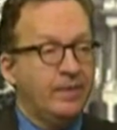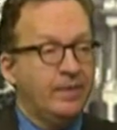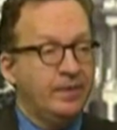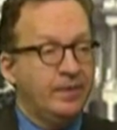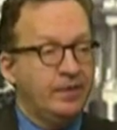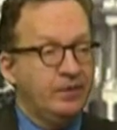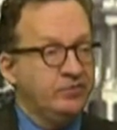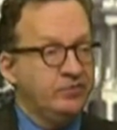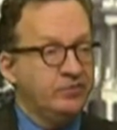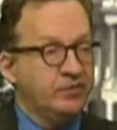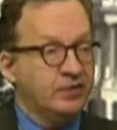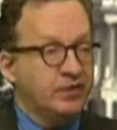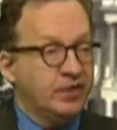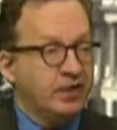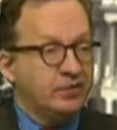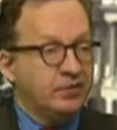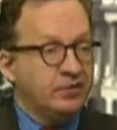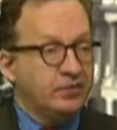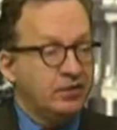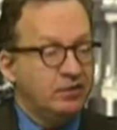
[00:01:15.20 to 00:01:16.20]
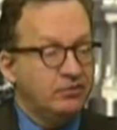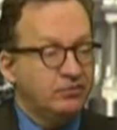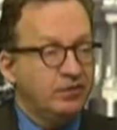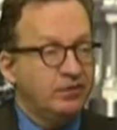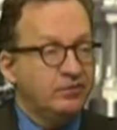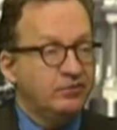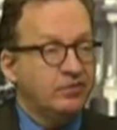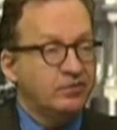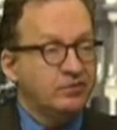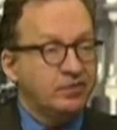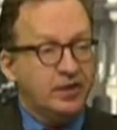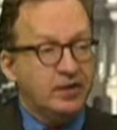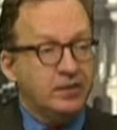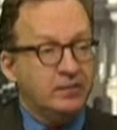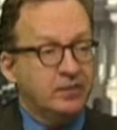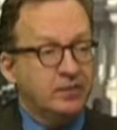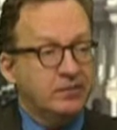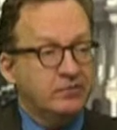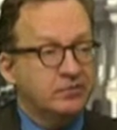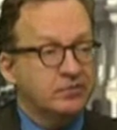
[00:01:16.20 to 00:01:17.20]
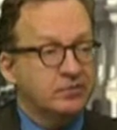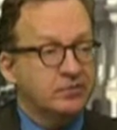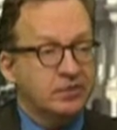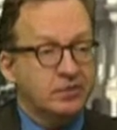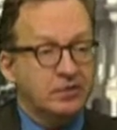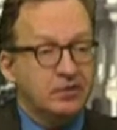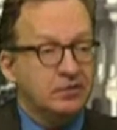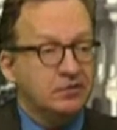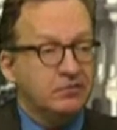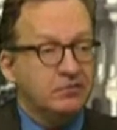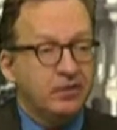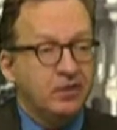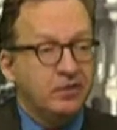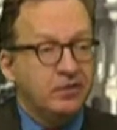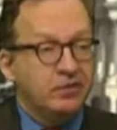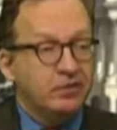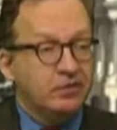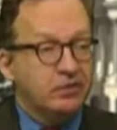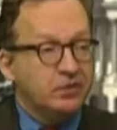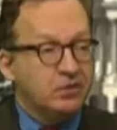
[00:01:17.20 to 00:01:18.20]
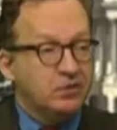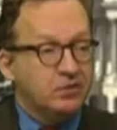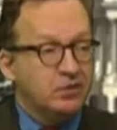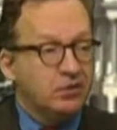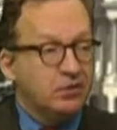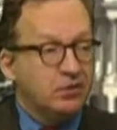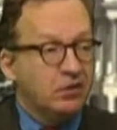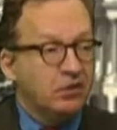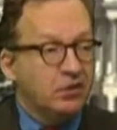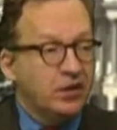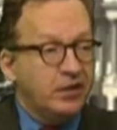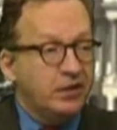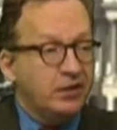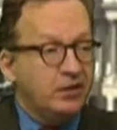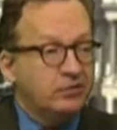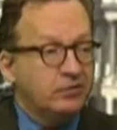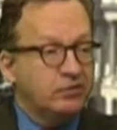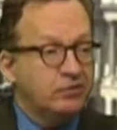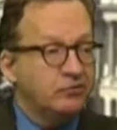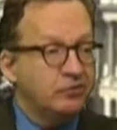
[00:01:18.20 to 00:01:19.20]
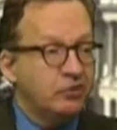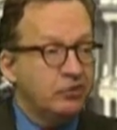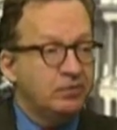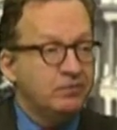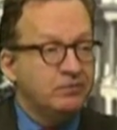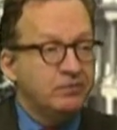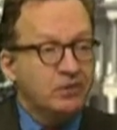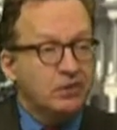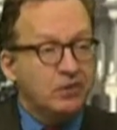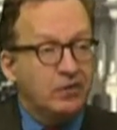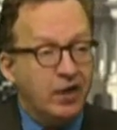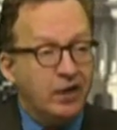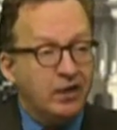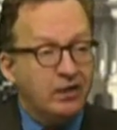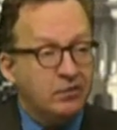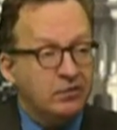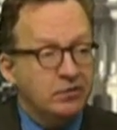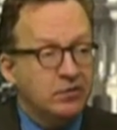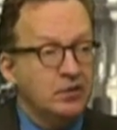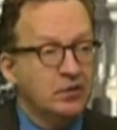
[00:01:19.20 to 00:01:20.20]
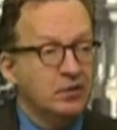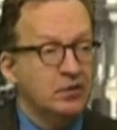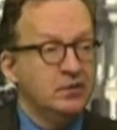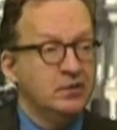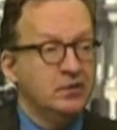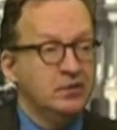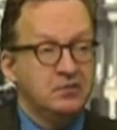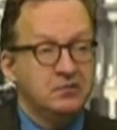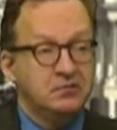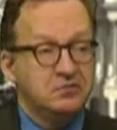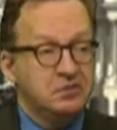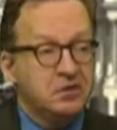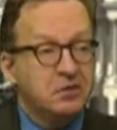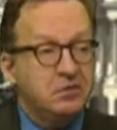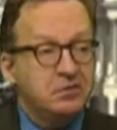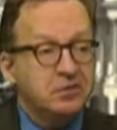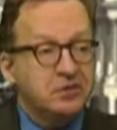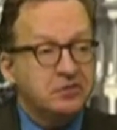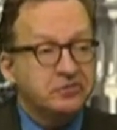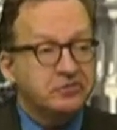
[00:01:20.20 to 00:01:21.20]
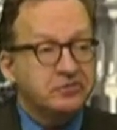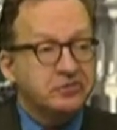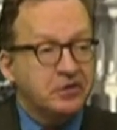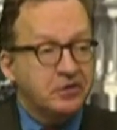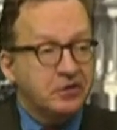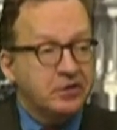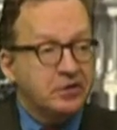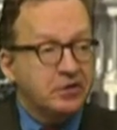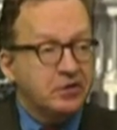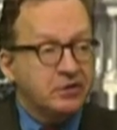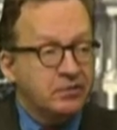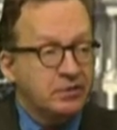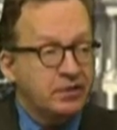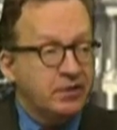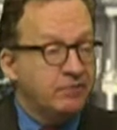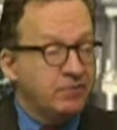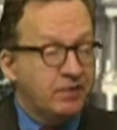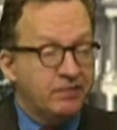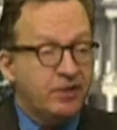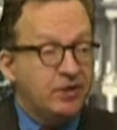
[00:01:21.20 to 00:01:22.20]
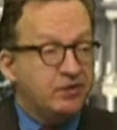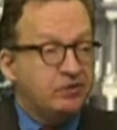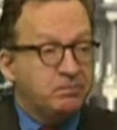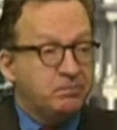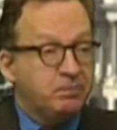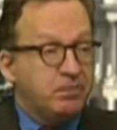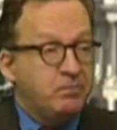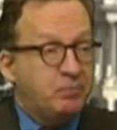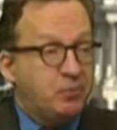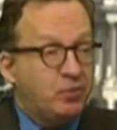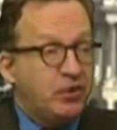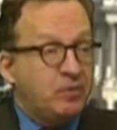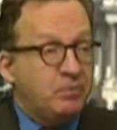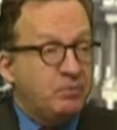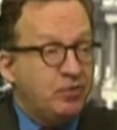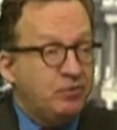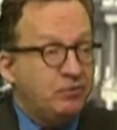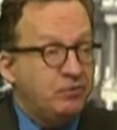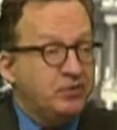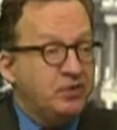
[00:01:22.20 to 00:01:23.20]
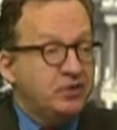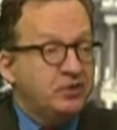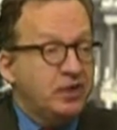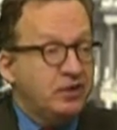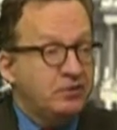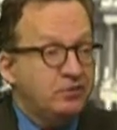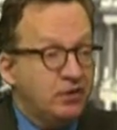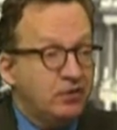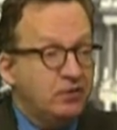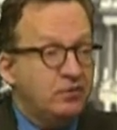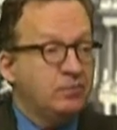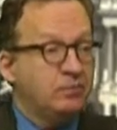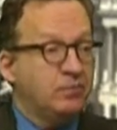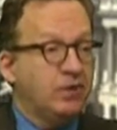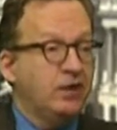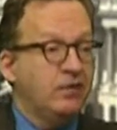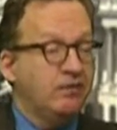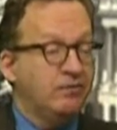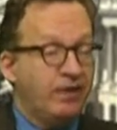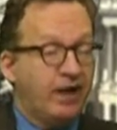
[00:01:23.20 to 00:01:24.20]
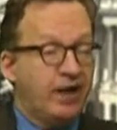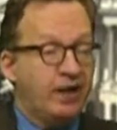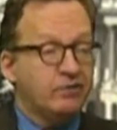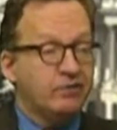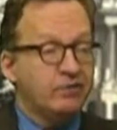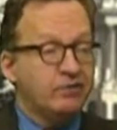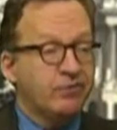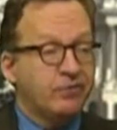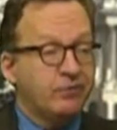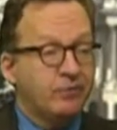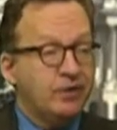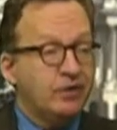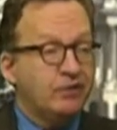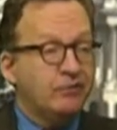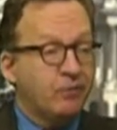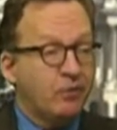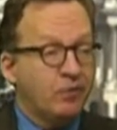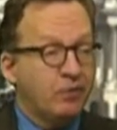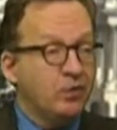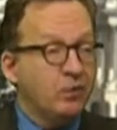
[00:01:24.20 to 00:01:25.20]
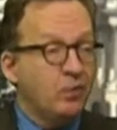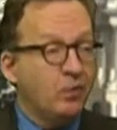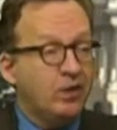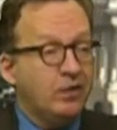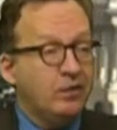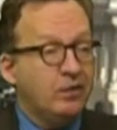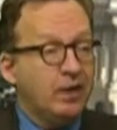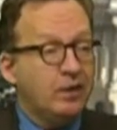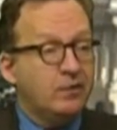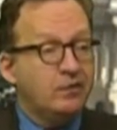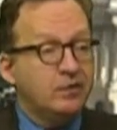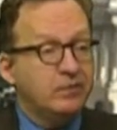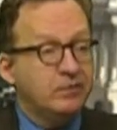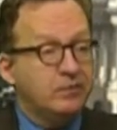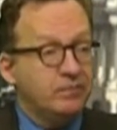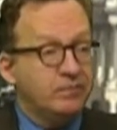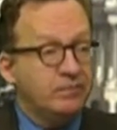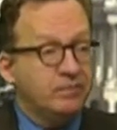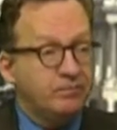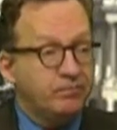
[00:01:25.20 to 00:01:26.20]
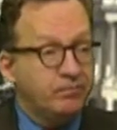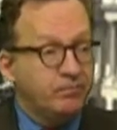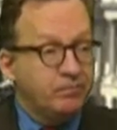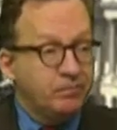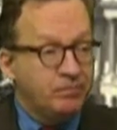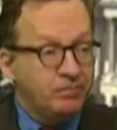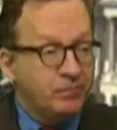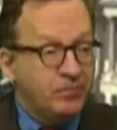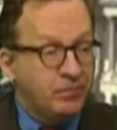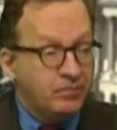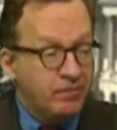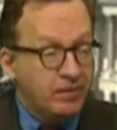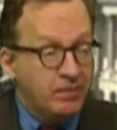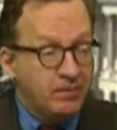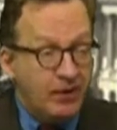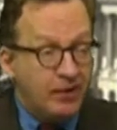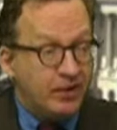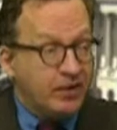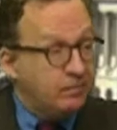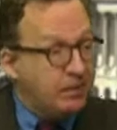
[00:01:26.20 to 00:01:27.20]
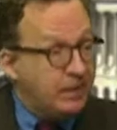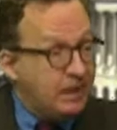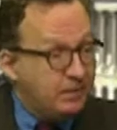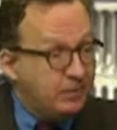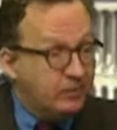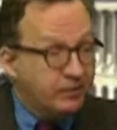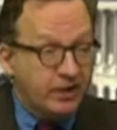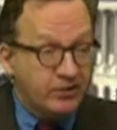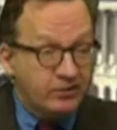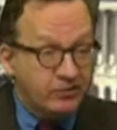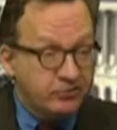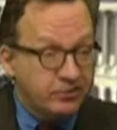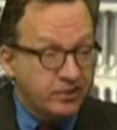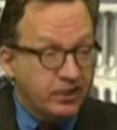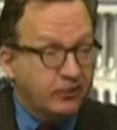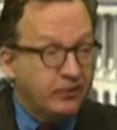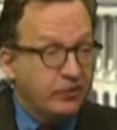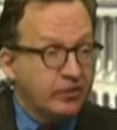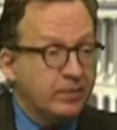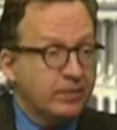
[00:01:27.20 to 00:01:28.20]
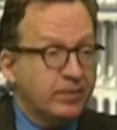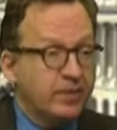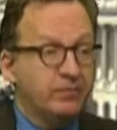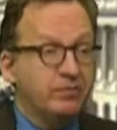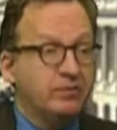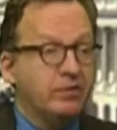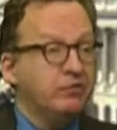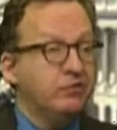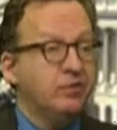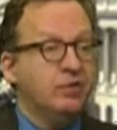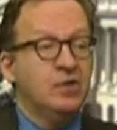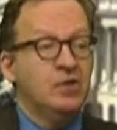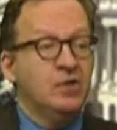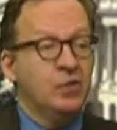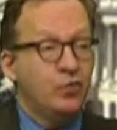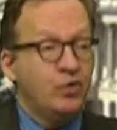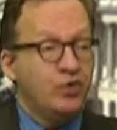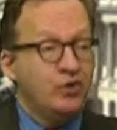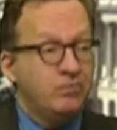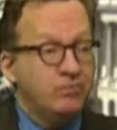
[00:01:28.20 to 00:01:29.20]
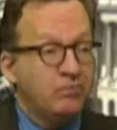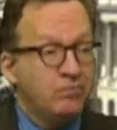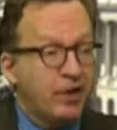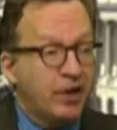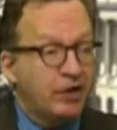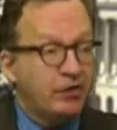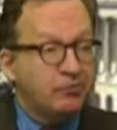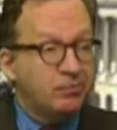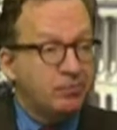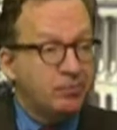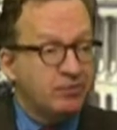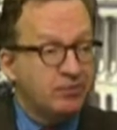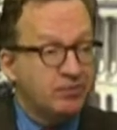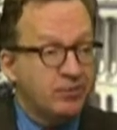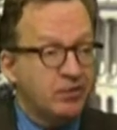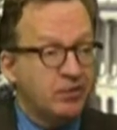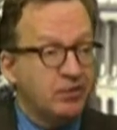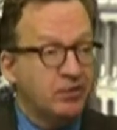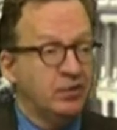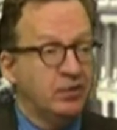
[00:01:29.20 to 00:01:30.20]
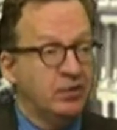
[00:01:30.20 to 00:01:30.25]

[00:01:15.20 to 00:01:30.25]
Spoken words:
is to cut these future entitlements, the voters, little old ladies in Steubenville, Ohio, don't necessarily agree. In fact, it's been pretty proven that they don't. By a factor of 3 or 4 to 1, the American people, not just the elderly population, would much prefer